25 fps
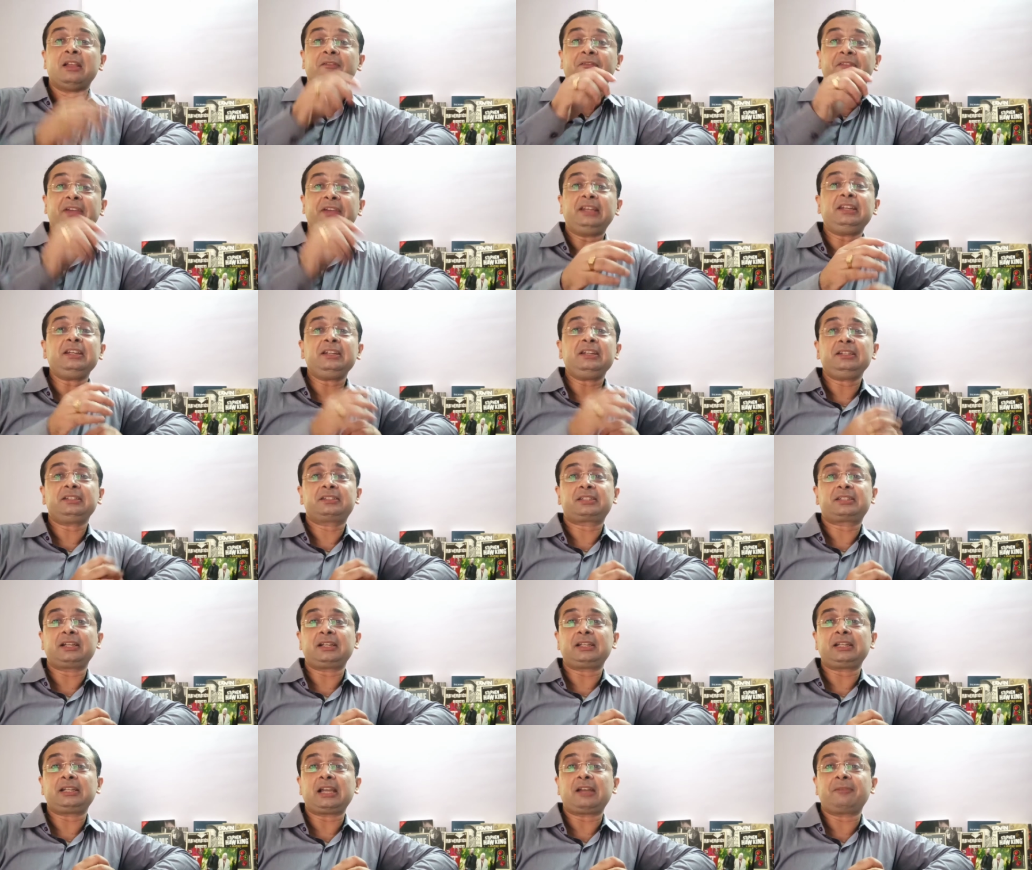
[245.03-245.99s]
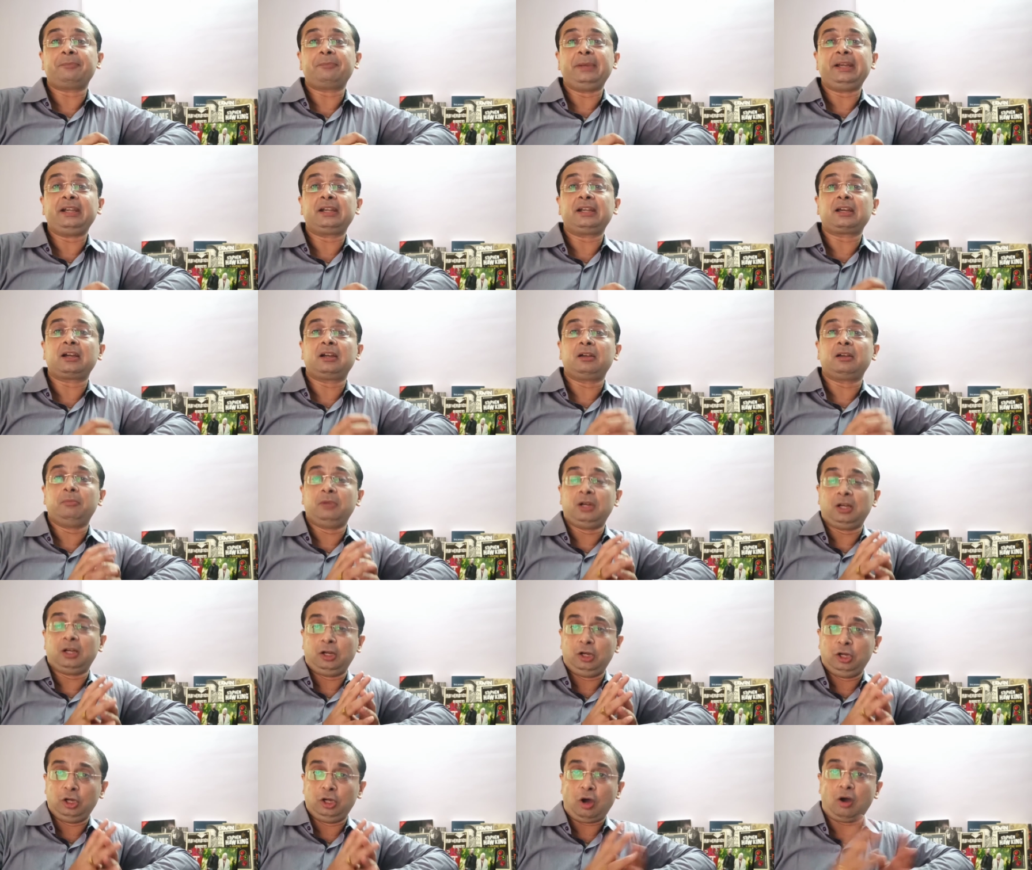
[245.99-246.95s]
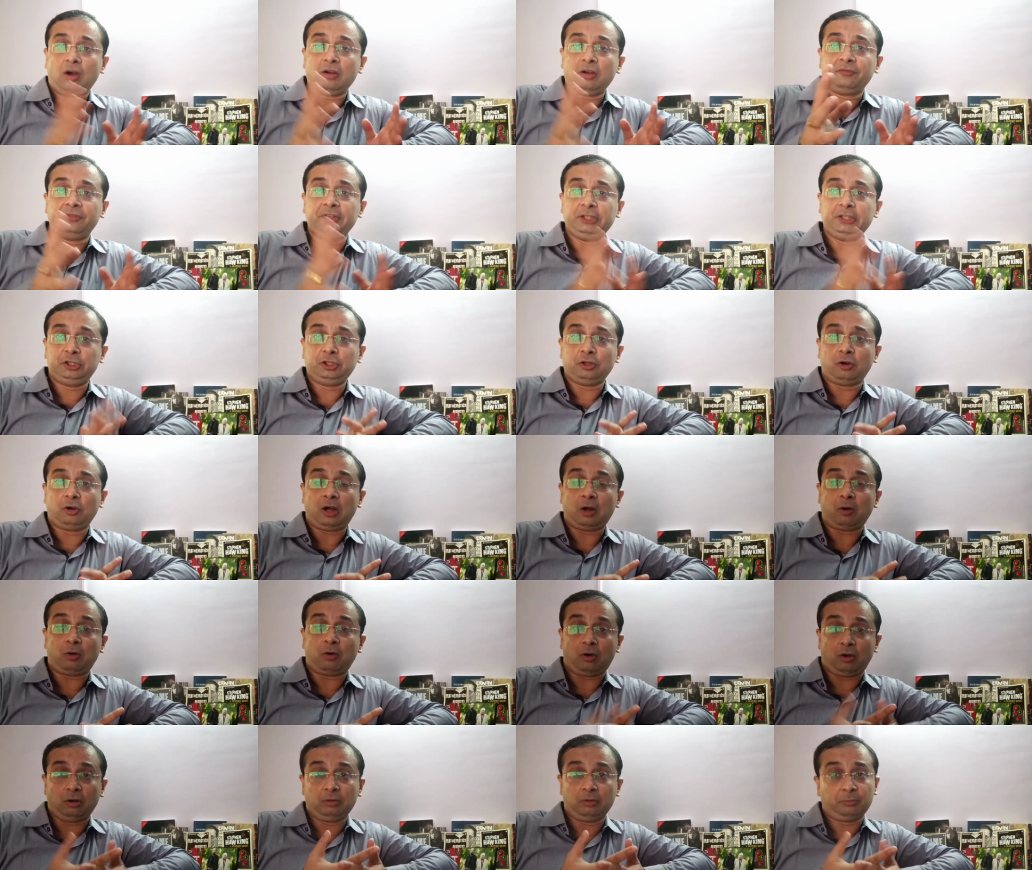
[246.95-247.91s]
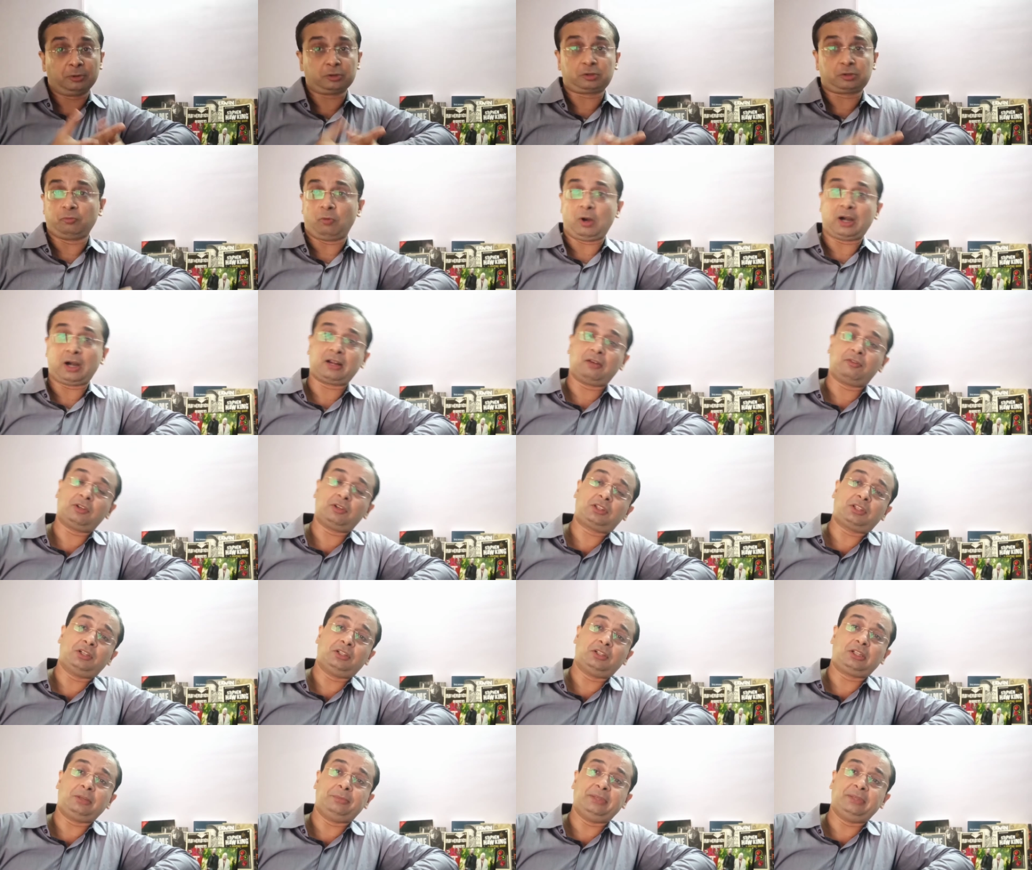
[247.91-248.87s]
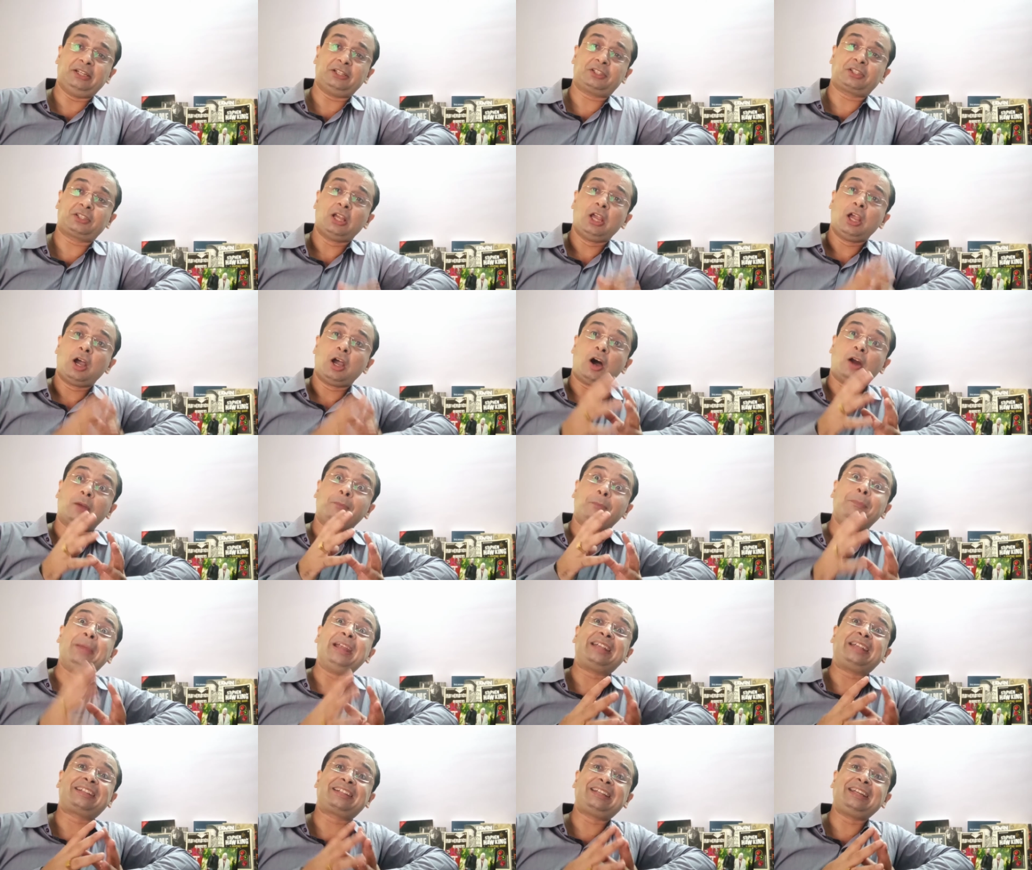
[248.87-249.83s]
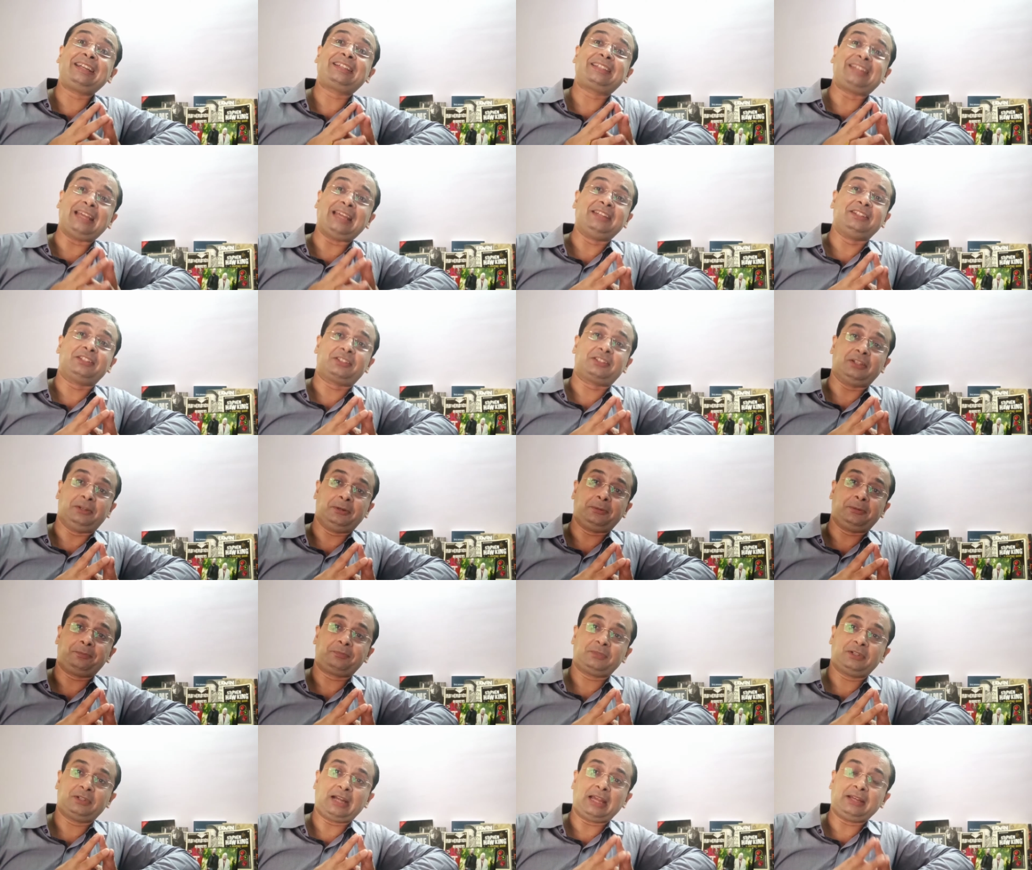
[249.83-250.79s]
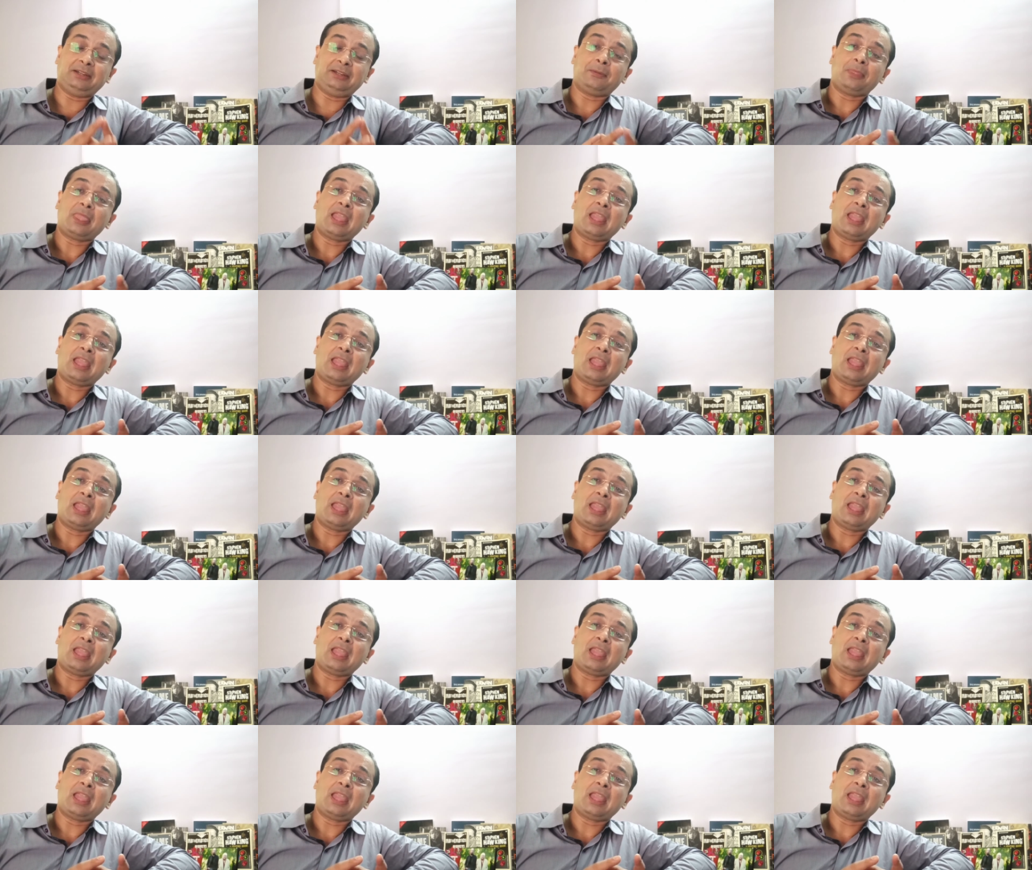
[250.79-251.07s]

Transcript: Very recently I have made a, a long video, almost 1 hour 30 minutes on metric tensor right?